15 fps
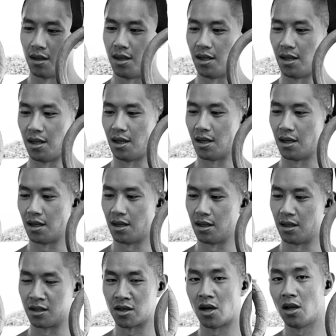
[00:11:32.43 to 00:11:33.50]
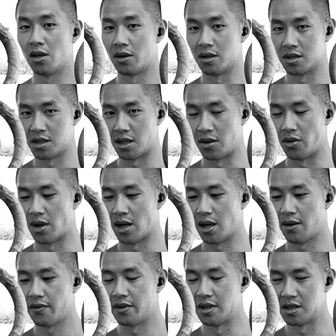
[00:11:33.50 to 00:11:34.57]
the tolerance that you
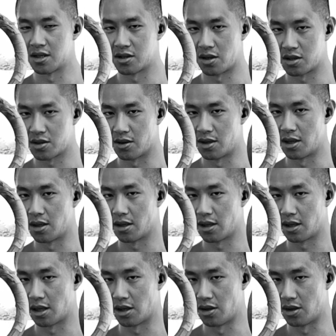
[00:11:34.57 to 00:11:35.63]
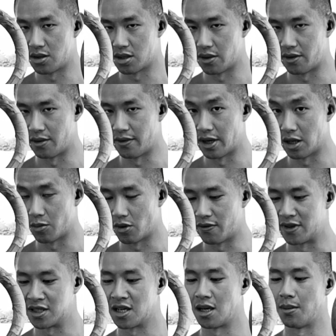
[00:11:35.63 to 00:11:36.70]
have. This is also another thing that you need to develop
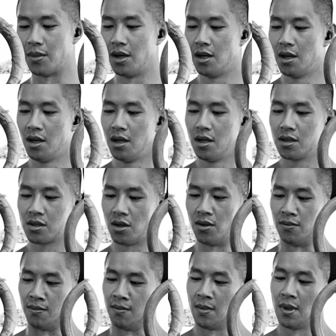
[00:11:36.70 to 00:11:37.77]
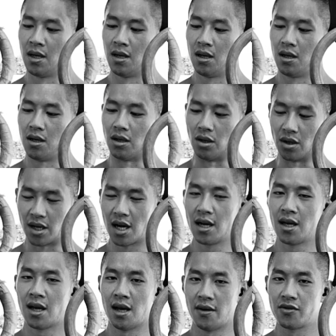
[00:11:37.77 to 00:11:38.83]
over time. So you're
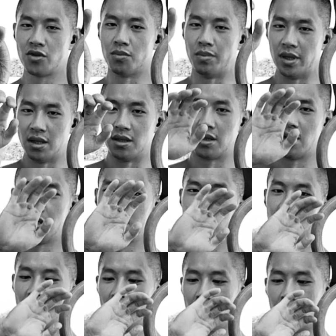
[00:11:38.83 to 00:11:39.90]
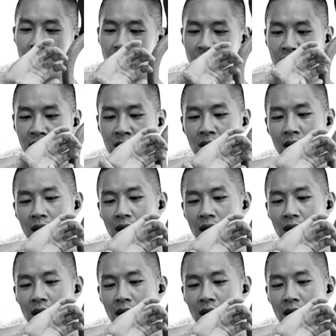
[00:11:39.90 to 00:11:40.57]
gonna have to build tolerance